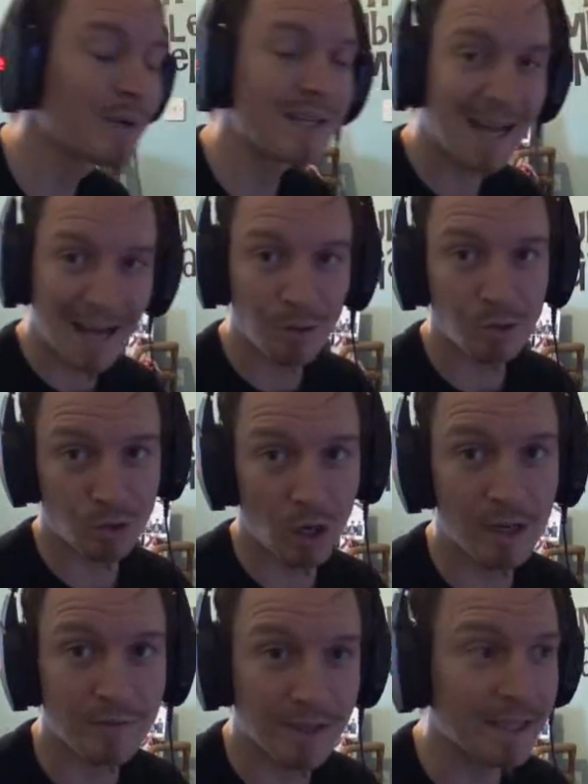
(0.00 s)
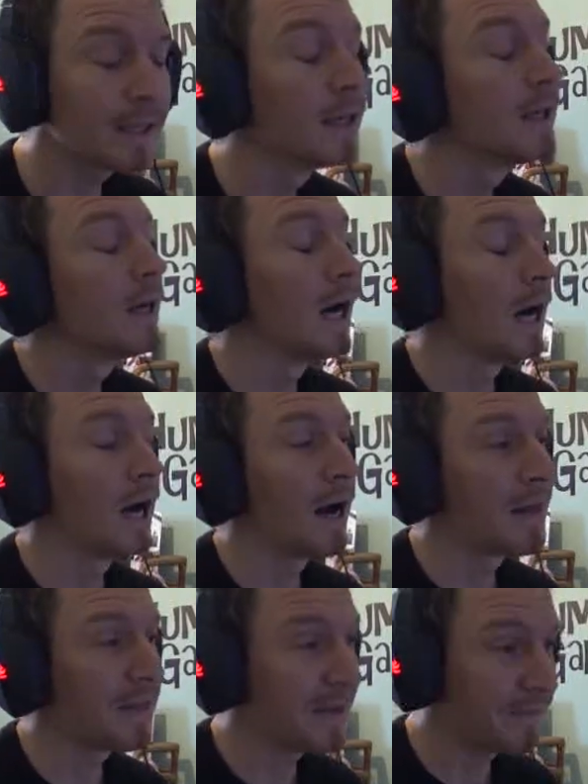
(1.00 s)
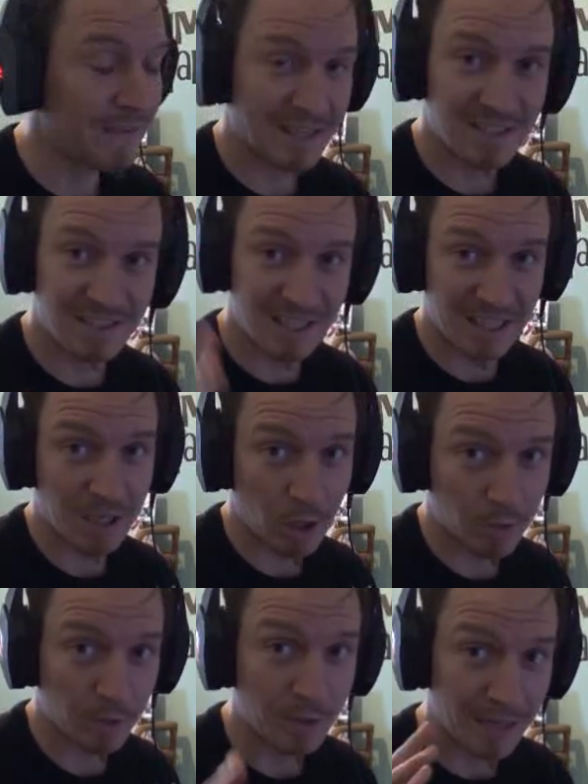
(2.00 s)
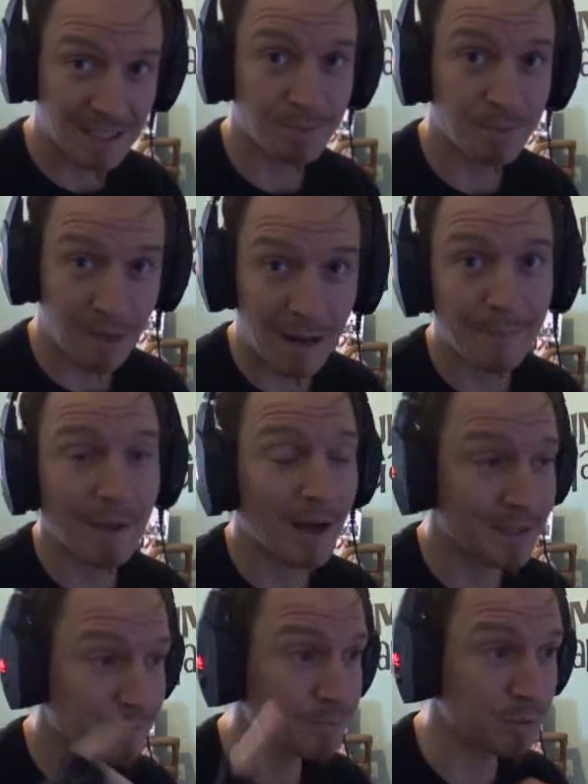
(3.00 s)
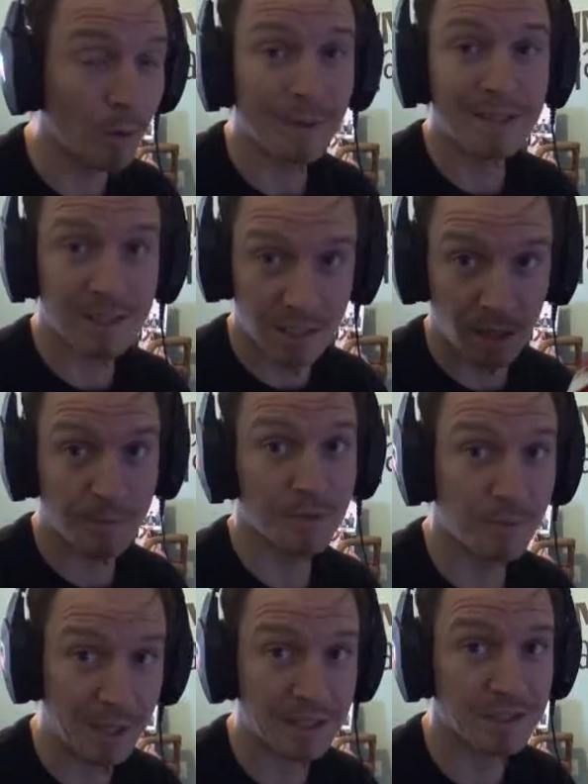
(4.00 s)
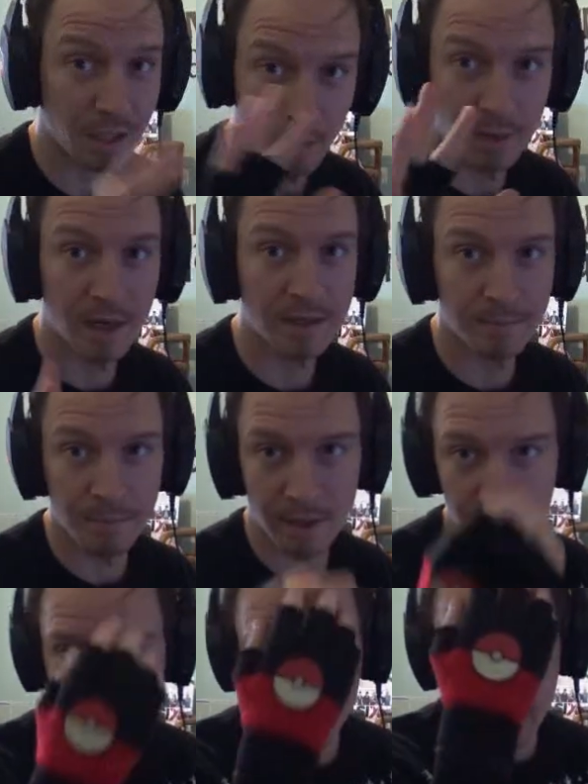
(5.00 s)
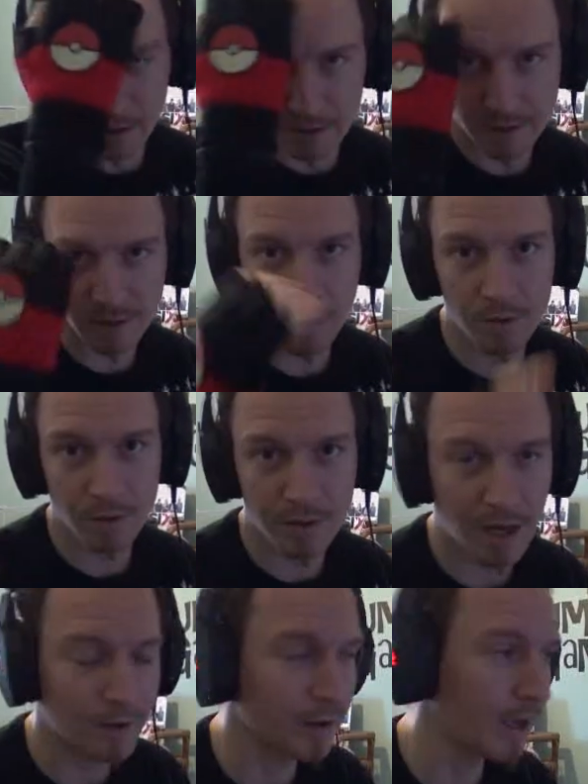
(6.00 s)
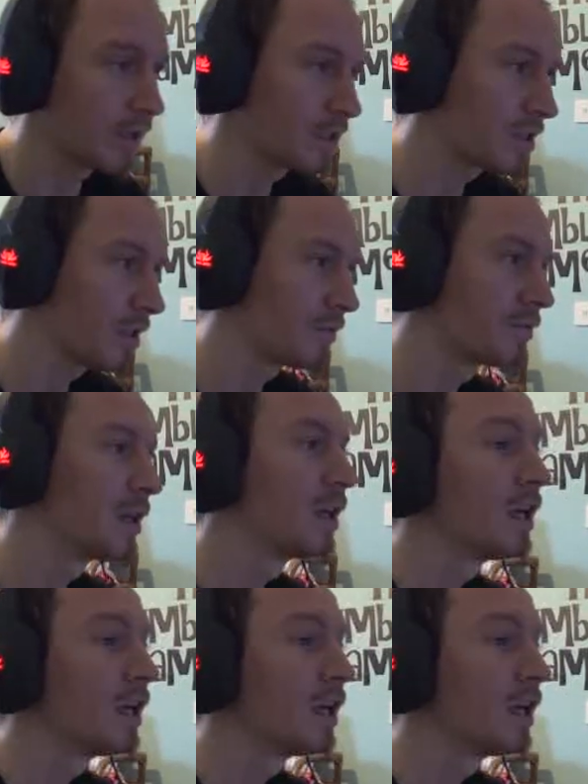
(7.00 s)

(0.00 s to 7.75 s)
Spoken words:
We're now driving the Ffestiniog route, as promised a couple of weeks ago when I did my Sodor narrow gauge stuff.